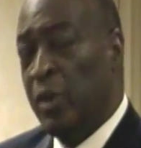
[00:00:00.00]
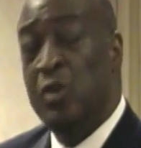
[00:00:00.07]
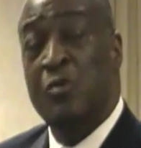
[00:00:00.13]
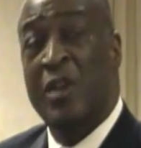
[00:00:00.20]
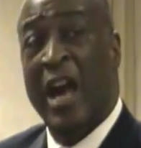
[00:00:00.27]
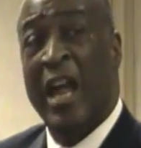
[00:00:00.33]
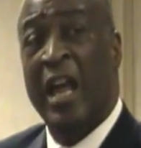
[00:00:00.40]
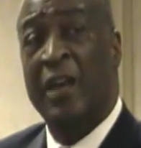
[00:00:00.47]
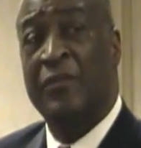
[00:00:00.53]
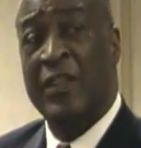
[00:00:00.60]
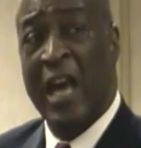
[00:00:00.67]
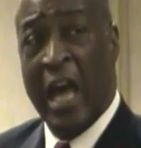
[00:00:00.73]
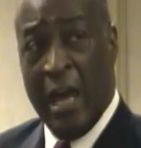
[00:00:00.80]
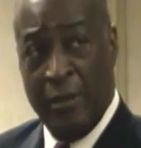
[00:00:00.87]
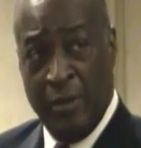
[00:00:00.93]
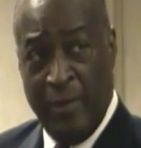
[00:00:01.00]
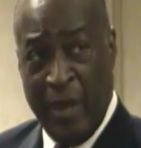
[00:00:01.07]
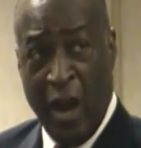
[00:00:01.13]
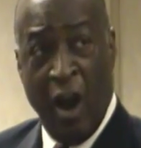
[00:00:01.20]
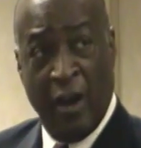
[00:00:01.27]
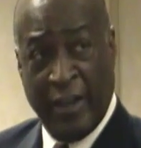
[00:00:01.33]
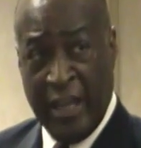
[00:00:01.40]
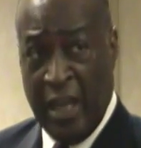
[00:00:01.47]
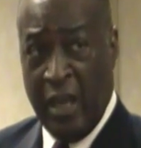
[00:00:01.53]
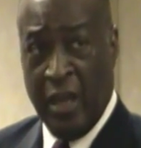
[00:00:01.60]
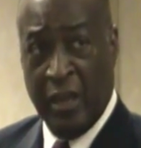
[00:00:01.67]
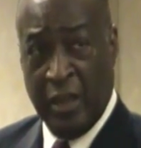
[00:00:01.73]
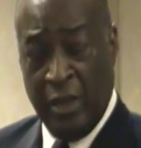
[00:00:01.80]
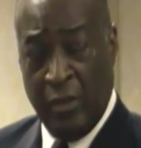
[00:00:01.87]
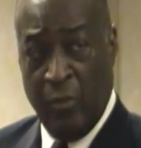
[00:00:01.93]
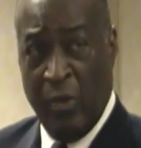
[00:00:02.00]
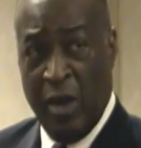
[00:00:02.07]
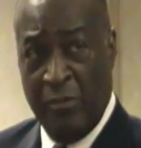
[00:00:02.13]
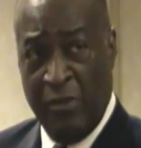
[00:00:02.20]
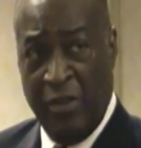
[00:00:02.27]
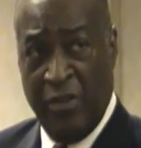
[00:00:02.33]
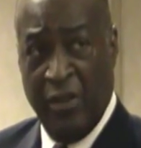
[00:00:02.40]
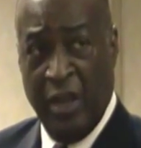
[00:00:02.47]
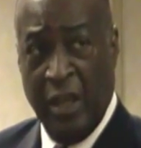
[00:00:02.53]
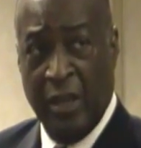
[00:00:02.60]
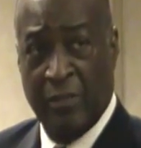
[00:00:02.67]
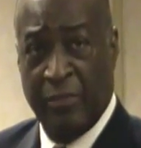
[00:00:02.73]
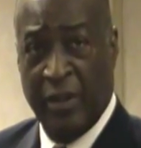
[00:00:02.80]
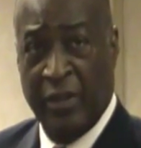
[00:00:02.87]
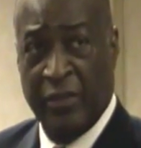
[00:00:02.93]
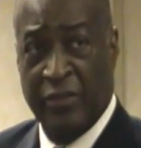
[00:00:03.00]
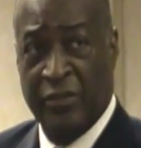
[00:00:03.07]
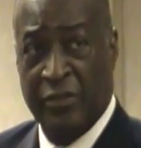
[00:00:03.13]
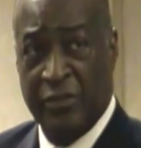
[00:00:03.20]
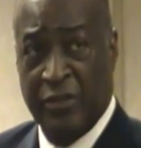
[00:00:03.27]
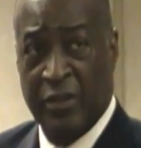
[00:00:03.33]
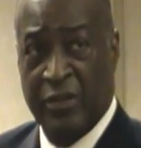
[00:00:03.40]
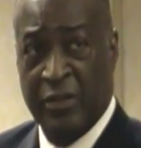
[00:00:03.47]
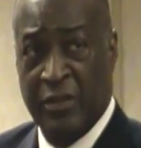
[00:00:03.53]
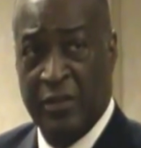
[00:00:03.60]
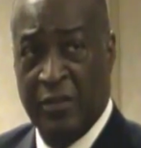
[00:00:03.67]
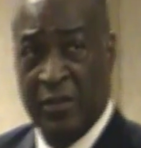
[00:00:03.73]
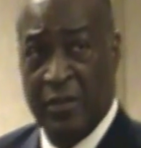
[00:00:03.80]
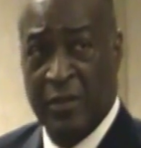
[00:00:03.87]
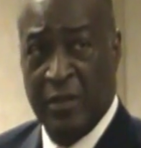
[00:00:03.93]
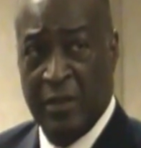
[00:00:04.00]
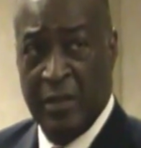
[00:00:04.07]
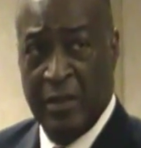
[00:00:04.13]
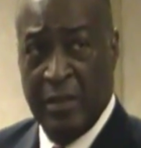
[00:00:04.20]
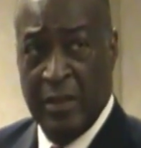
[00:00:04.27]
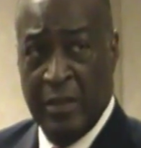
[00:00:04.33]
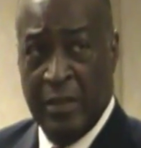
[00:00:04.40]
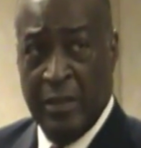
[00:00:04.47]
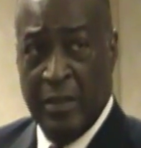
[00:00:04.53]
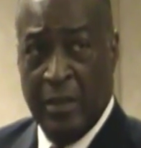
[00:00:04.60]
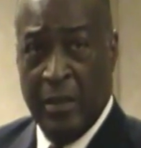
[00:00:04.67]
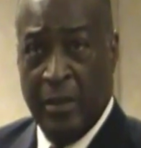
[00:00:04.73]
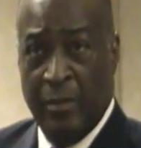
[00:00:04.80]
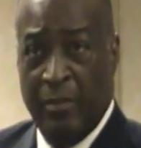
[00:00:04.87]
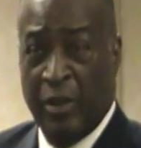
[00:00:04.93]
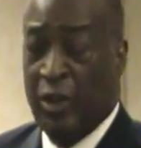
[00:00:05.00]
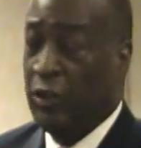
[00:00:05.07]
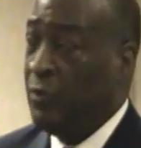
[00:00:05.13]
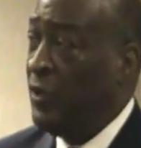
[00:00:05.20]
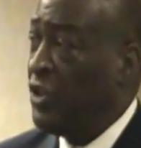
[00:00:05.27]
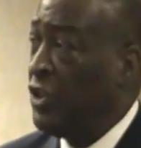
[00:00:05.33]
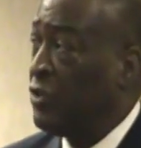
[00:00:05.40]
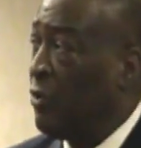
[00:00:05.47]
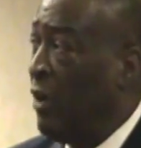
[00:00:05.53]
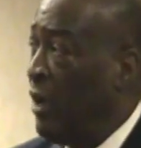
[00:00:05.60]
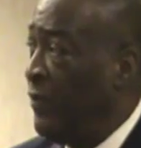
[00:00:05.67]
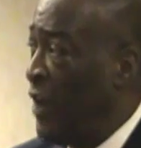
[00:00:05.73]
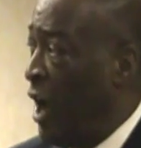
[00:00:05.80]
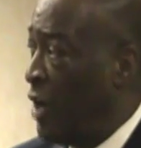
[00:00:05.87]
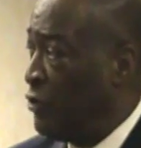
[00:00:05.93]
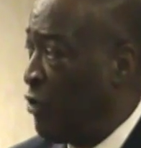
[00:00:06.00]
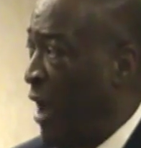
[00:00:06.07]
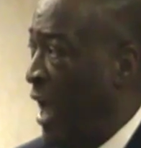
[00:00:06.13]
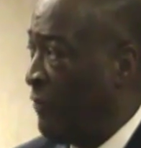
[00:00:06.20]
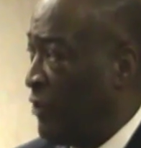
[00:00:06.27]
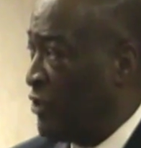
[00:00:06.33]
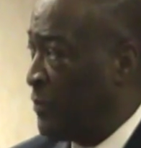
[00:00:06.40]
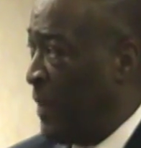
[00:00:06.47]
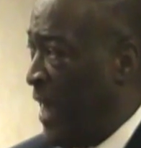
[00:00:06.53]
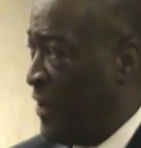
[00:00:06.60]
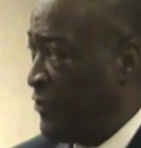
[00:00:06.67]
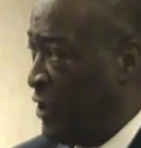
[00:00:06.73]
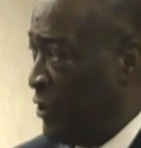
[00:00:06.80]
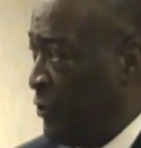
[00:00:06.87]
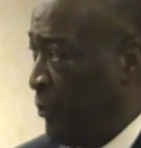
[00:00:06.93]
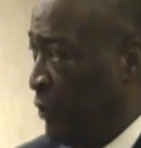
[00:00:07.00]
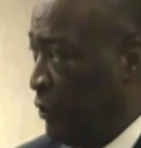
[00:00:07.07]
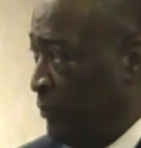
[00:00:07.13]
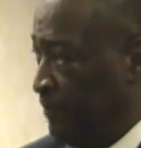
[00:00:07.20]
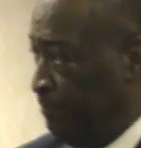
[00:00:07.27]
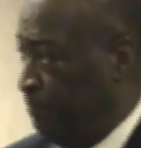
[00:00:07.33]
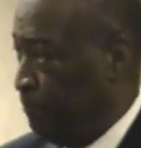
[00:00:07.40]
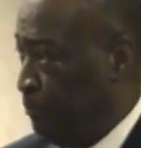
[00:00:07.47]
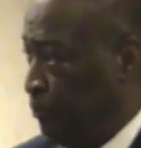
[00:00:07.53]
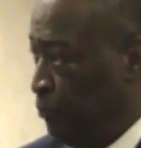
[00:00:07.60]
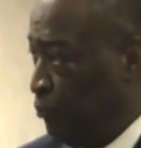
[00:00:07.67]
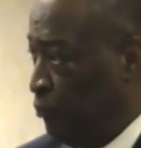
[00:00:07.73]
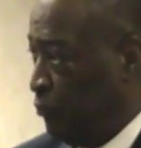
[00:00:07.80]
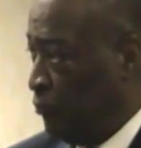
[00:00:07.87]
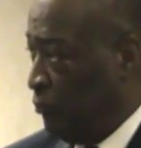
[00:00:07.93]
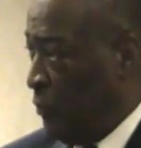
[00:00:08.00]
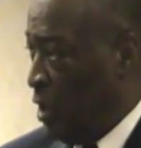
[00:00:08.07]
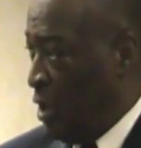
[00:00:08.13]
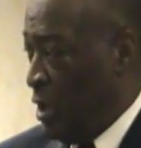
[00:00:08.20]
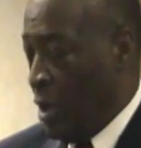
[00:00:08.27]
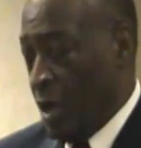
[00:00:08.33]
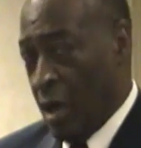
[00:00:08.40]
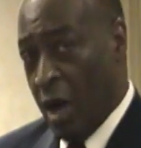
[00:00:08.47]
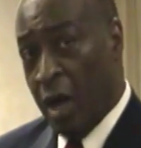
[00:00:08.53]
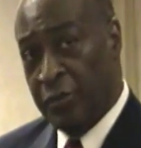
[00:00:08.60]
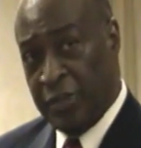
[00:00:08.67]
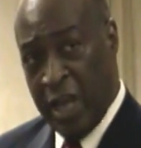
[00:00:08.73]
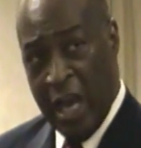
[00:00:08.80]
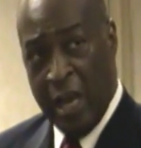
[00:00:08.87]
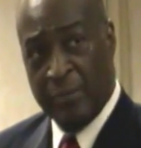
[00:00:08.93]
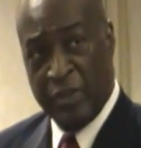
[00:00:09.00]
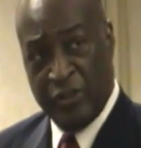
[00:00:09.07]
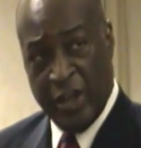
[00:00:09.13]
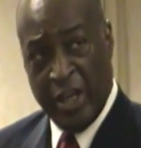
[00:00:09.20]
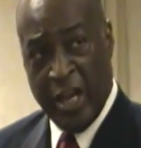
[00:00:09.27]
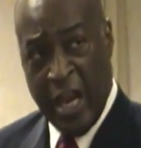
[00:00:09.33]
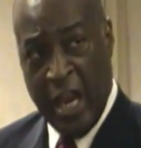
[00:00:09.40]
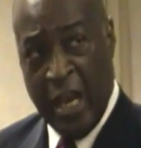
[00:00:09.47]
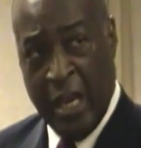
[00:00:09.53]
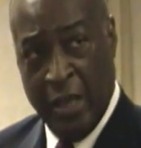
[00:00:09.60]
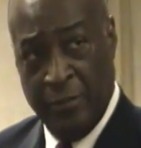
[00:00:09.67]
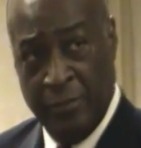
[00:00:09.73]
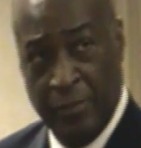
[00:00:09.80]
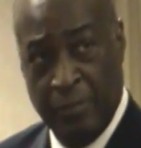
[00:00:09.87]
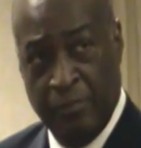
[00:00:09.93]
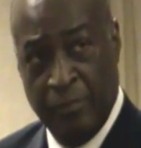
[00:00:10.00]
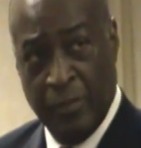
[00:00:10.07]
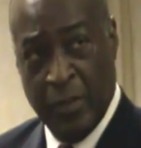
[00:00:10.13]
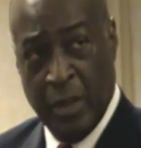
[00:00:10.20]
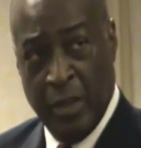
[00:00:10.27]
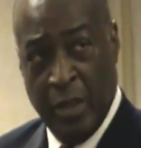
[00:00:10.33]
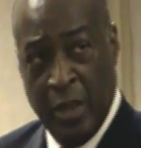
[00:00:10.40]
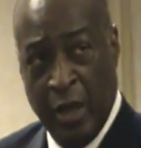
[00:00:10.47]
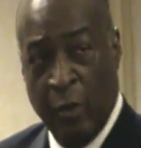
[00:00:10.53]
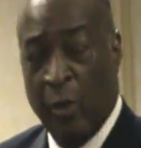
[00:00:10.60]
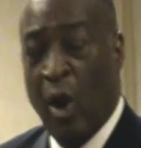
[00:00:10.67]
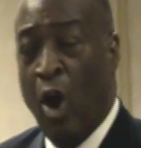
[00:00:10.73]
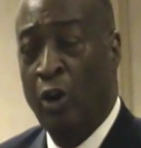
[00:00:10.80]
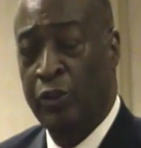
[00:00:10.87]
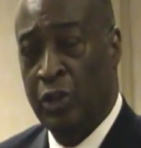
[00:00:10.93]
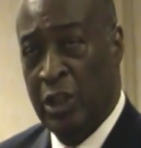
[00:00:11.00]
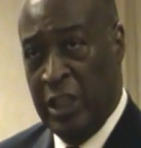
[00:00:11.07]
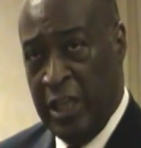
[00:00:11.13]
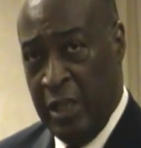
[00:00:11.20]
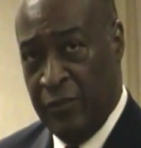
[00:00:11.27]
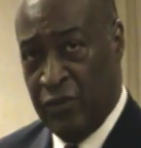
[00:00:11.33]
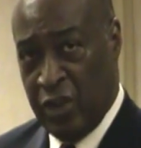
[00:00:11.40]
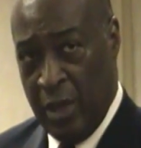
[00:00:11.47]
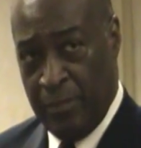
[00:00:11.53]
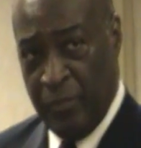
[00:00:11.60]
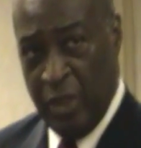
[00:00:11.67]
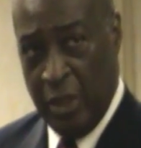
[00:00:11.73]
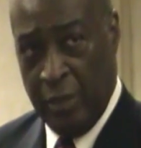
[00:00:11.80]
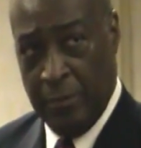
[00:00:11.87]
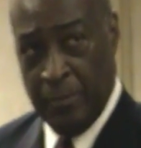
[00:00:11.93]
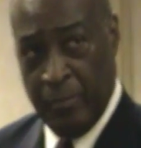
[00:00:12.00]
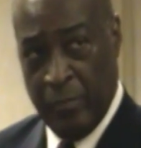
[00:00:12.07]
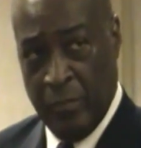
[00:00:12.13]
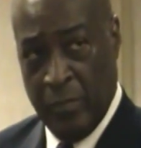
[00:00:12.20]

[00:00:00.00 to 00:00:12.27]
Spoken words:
We do not have time to be archaic in the way we think, brothers and sisters, because we're just graveyard travelers passing through. Our time is at hand, and we ought to leave something.